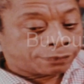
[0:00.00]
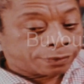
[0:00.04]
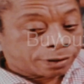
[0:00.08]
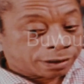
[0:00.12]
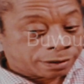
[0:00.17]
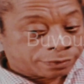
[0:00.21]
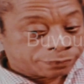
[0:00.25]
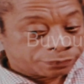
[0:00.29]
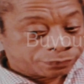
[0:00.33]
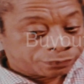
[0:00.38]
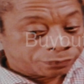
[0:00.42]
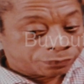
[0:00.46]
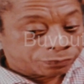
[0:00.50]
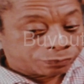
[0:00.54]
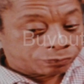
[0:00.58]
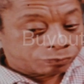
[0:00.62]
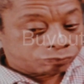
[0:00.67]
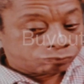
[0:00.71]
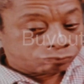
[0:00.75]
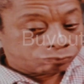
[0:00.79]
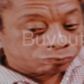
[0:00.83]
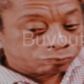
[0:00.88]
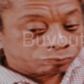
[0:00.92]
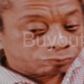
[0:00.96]
of love.
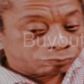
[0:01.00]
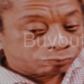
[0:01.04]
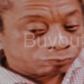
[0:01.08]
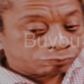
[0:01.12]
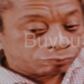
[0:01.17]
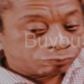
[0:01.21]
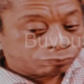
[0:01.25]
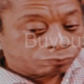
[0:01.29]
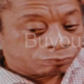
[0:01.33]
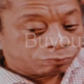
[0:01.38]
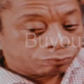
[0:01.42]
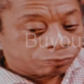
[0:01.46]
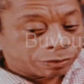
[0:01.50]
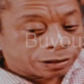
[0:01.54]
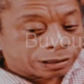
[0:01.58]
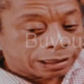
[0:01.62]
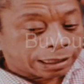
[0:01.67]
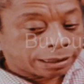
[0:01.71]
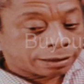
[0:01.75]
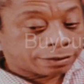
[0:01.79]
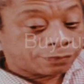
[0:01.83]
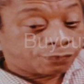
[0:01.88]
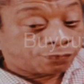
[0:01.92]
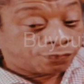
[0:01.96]
It's
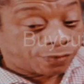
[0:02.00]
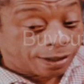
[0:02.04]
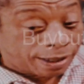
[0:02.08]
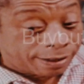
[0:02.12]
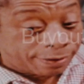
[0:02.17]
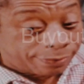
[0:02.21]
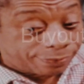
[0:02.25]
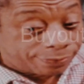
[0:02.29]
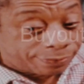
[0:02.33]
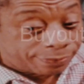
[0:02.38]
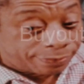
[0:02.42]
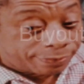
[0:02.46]
an act of faith.